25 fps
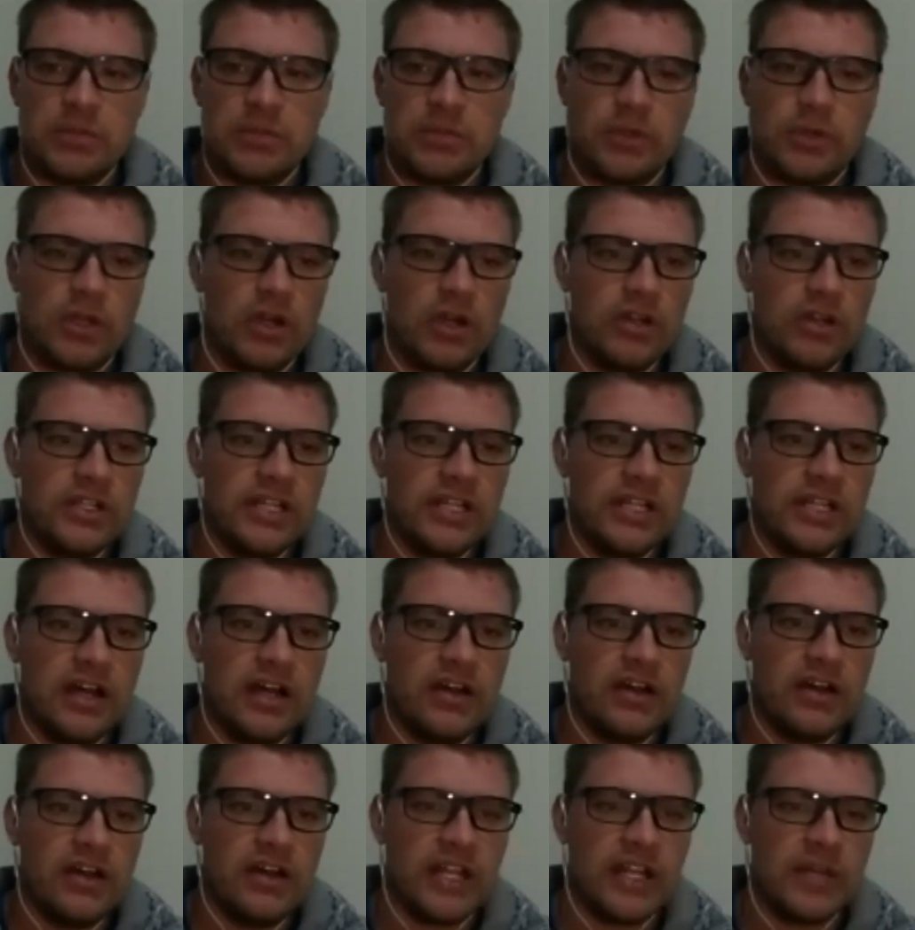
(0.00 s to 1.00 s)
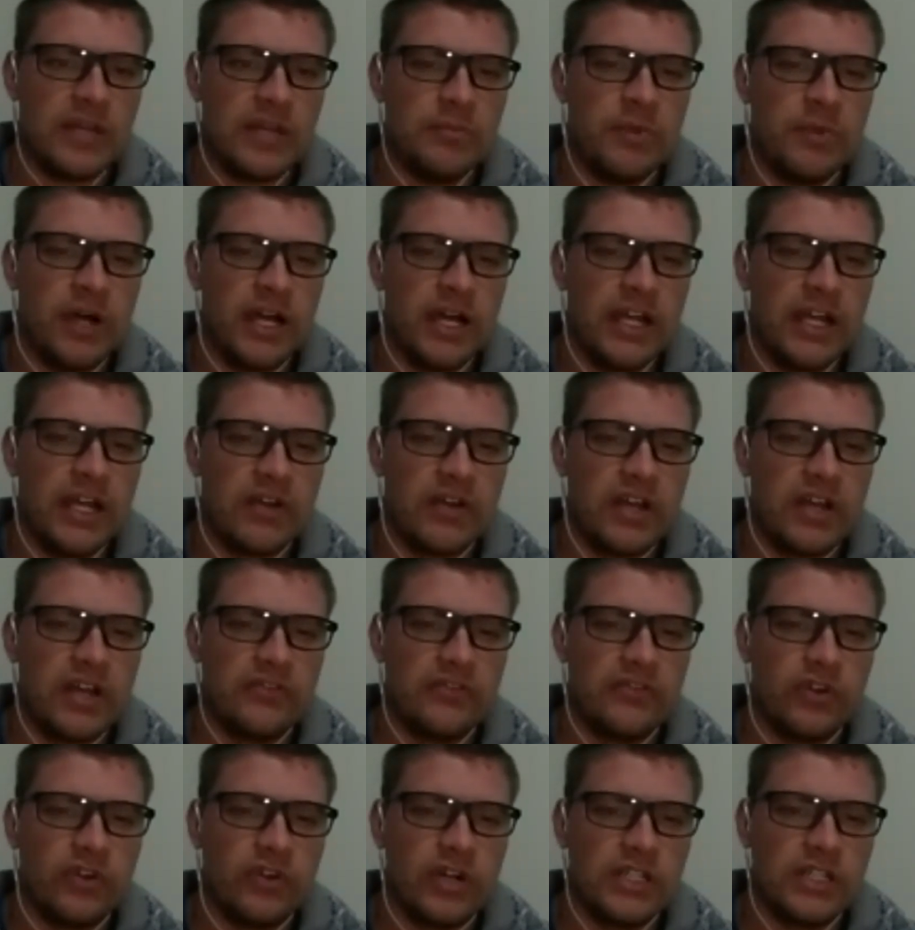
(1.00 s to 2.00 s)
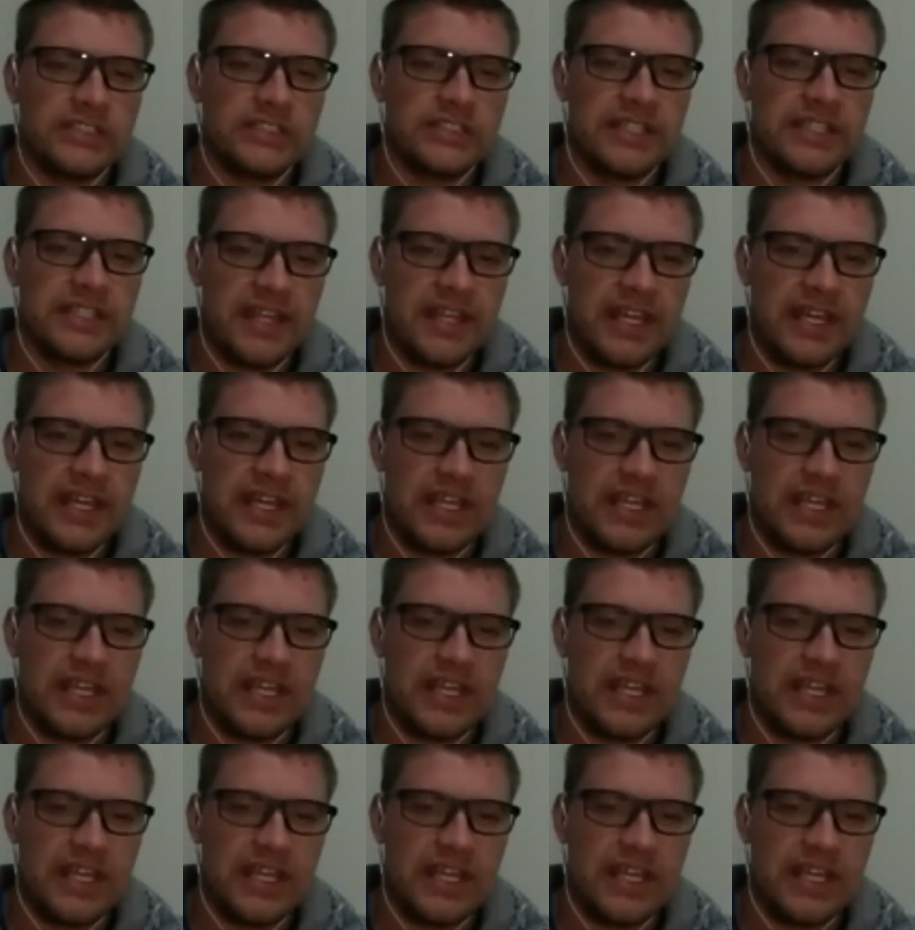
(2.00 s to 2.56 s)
Go down and buy grain for us there,